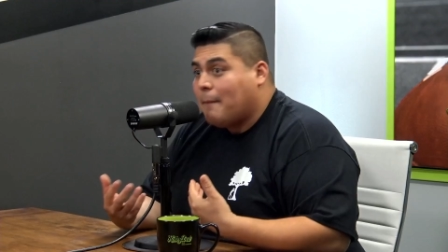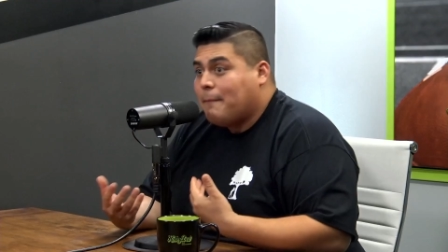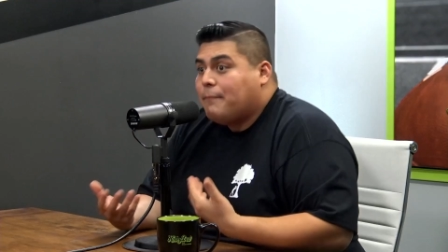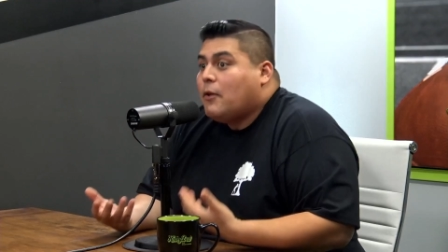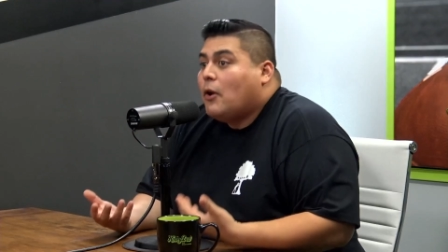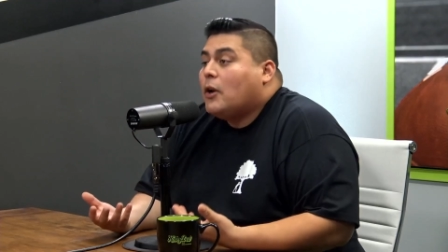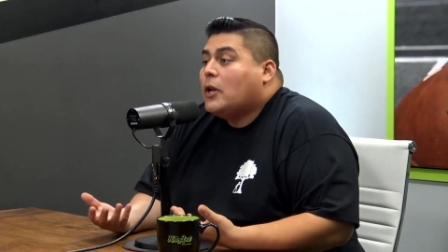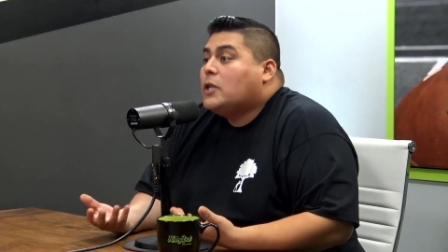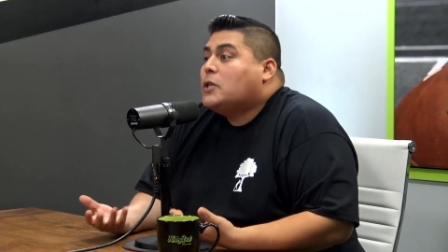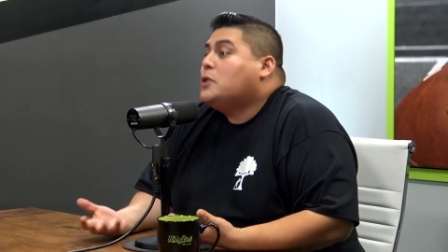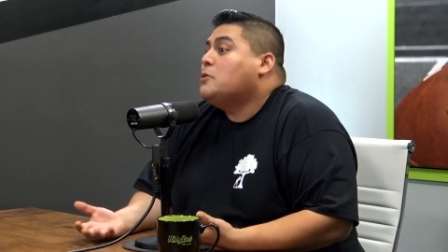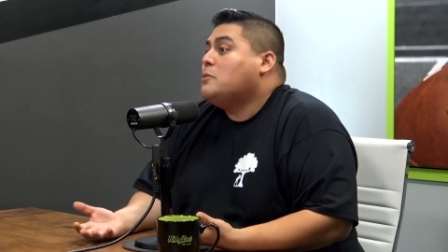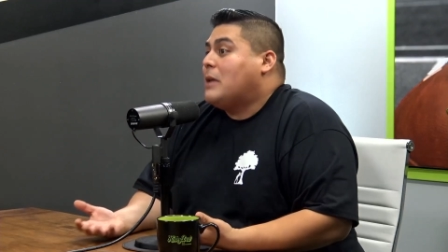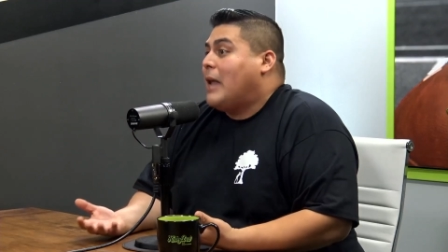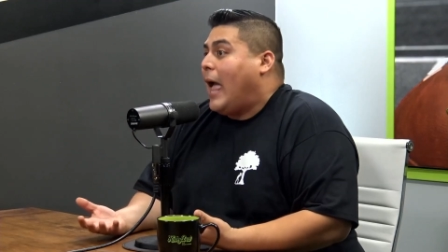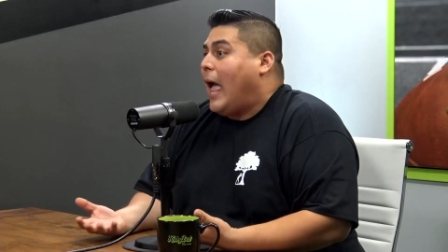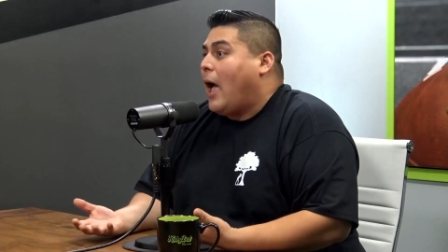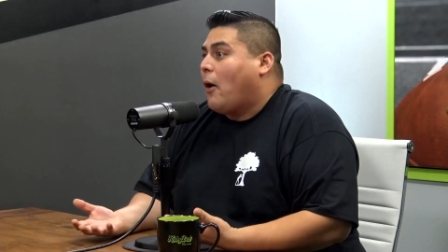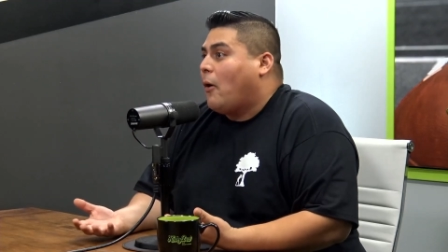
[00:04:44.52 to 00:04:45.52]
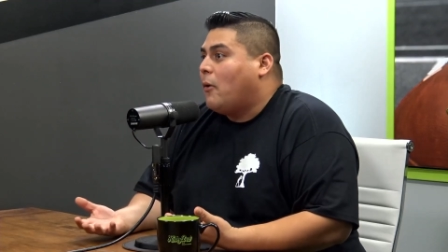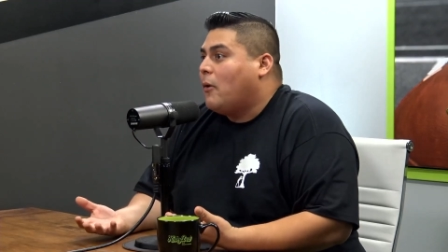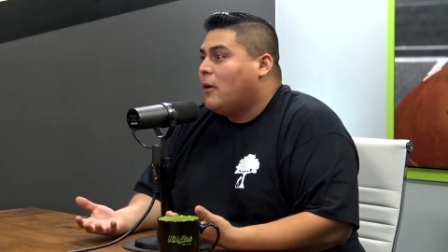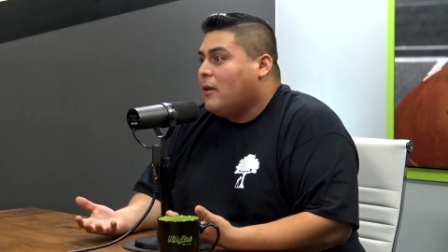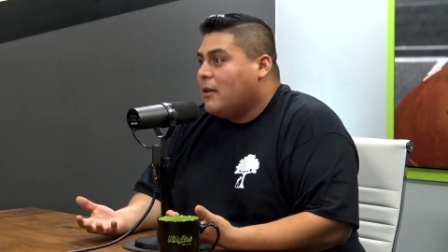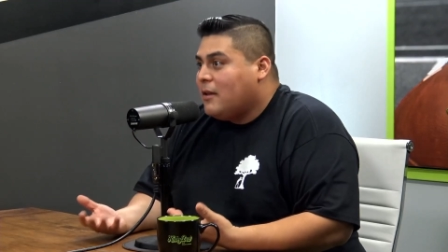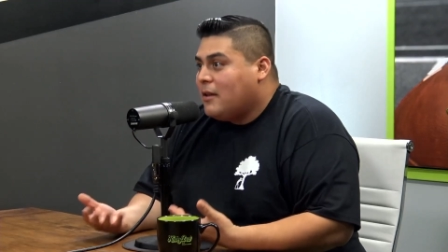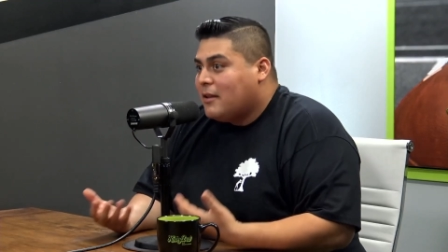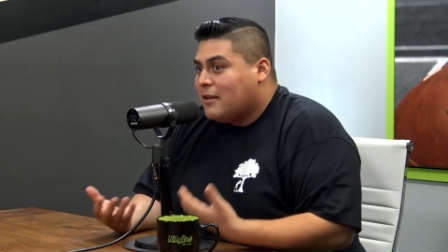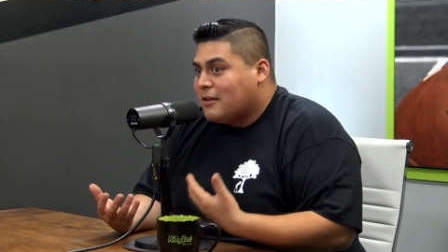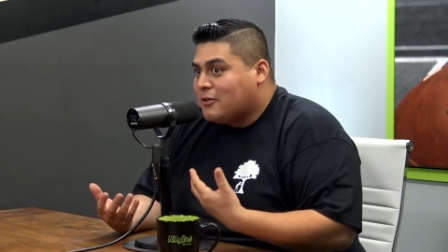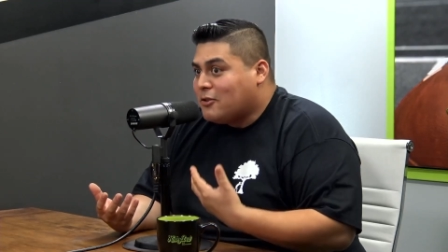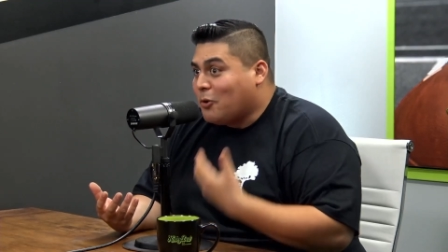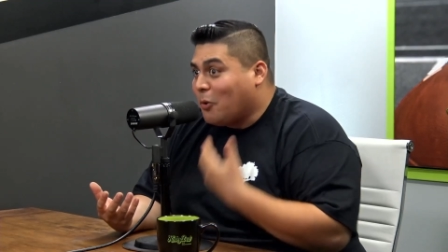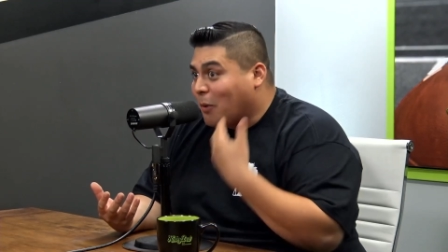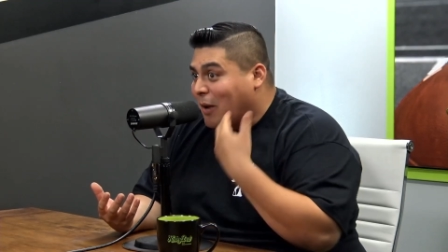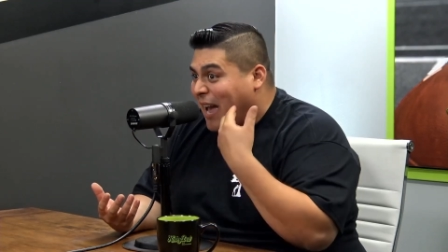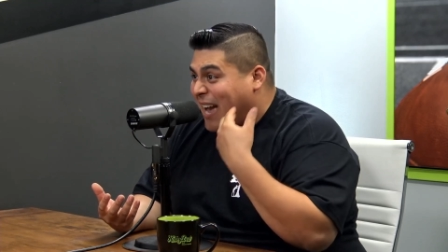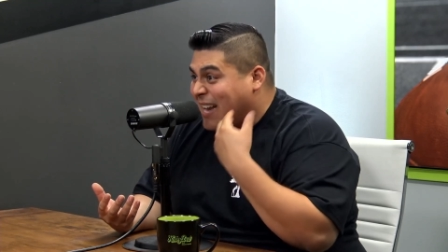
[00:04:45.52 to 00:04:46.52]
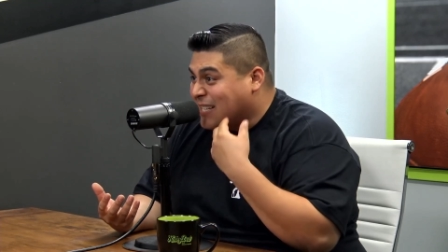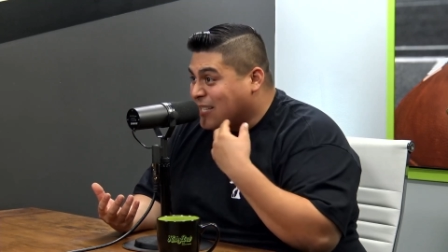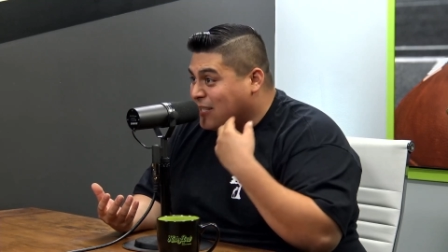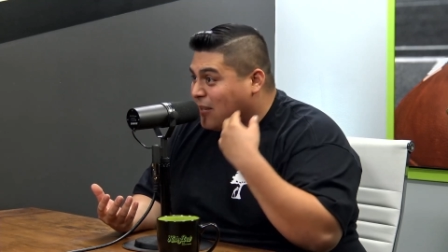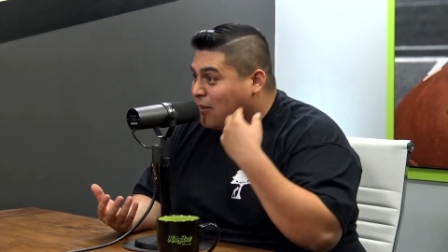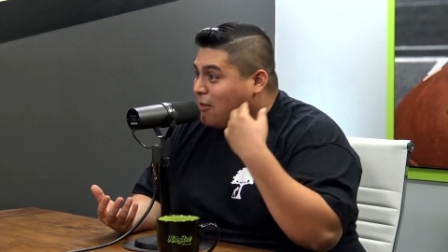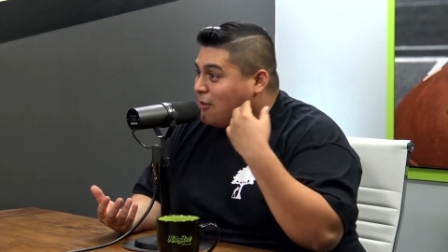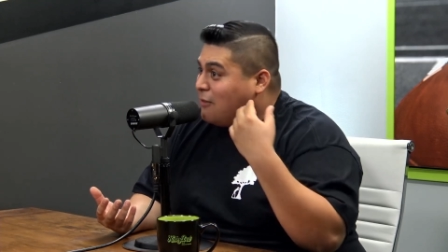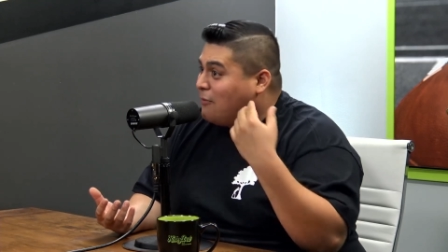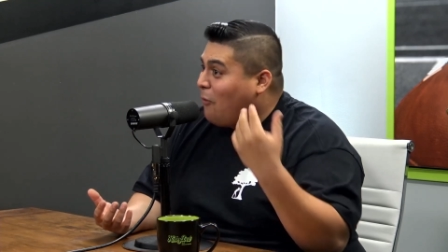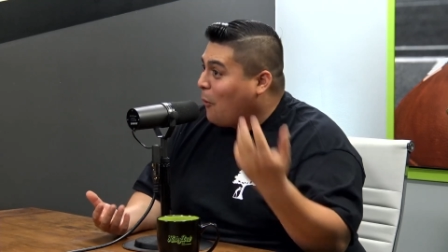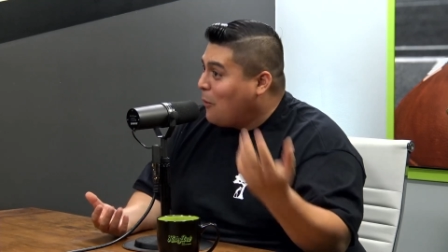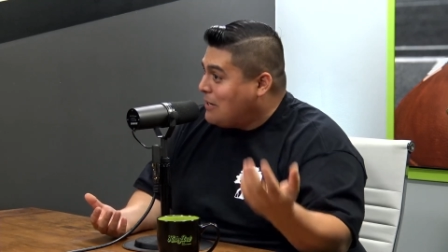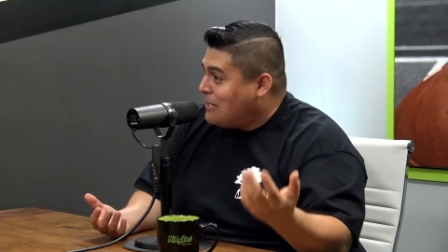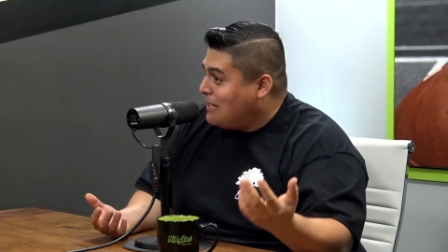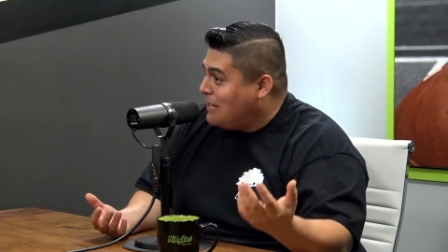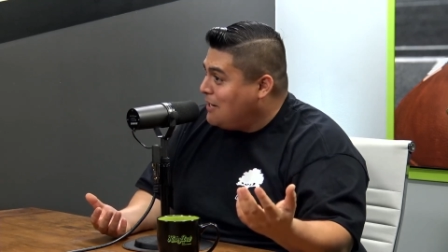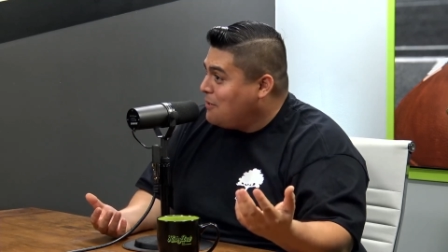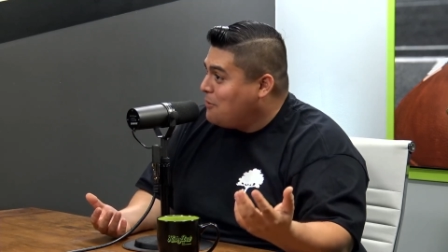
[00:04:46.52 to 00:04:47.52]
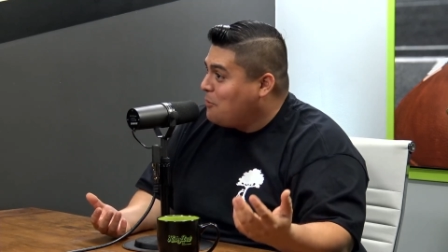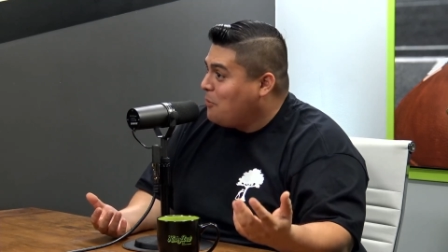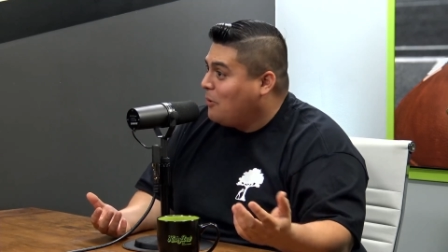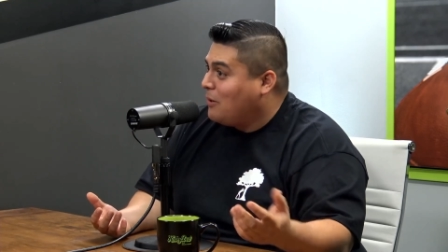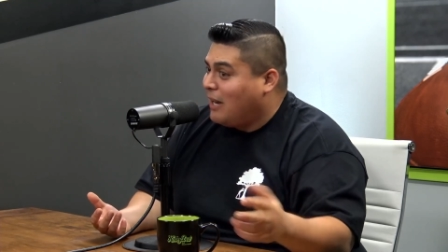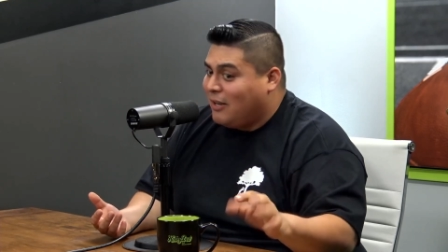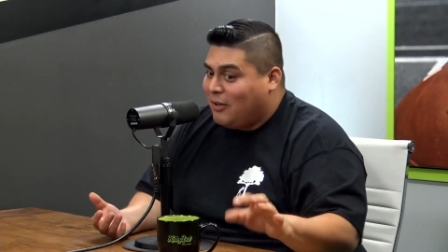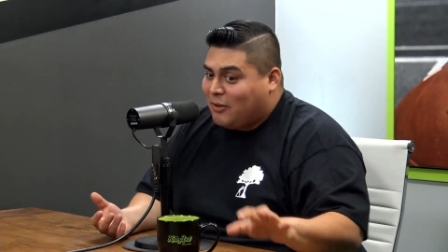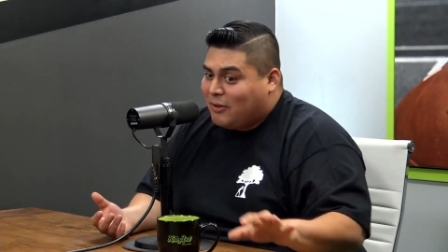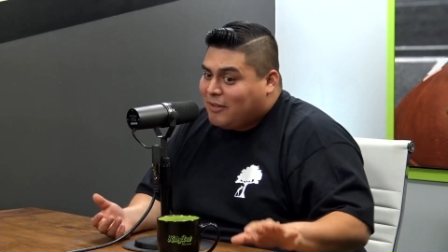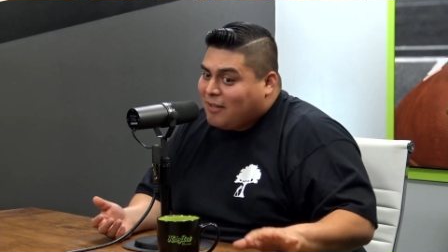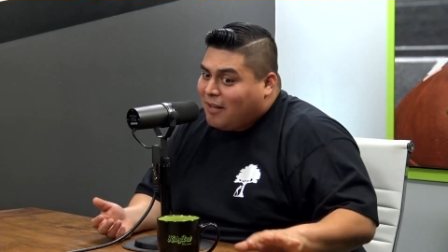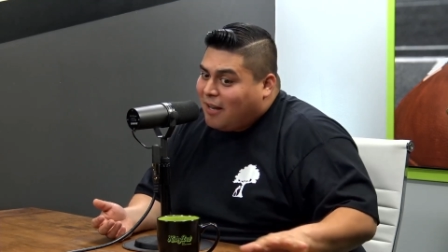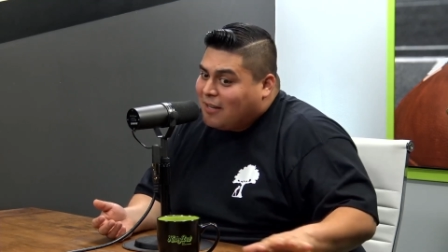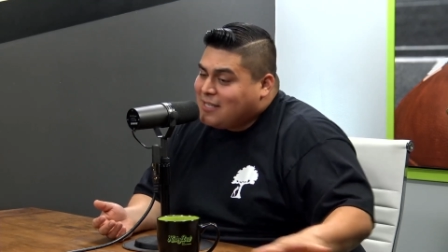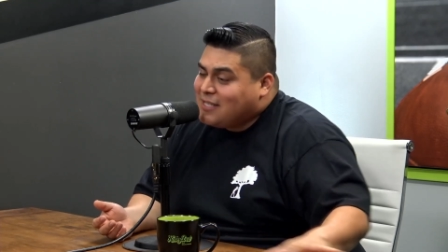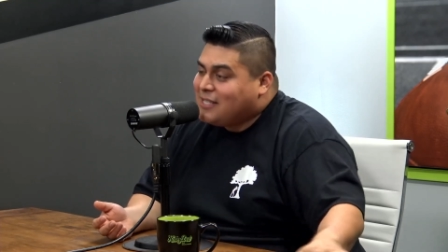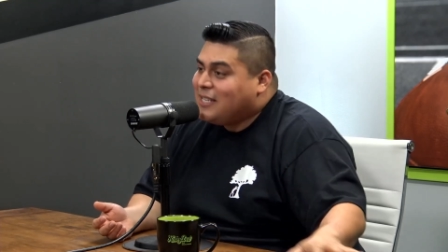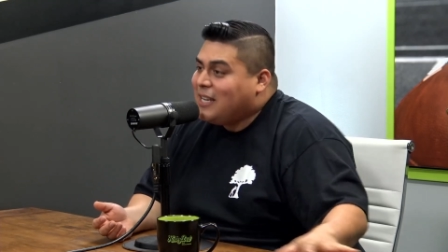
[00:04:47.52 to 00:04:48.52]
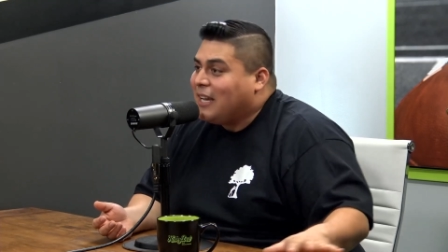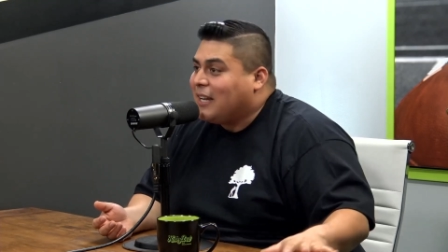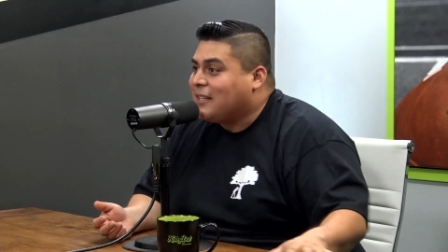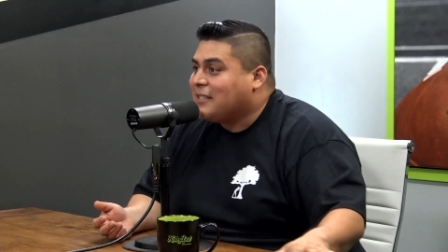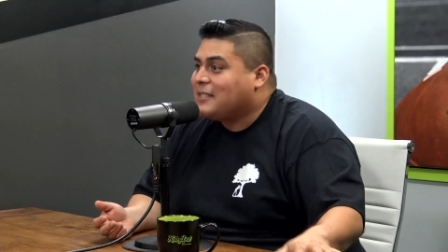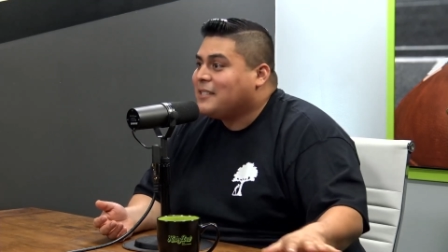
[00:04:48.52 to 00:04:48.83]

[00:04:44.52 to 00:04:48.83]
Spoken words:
32 now. So as a 14-year-old, I look a 6.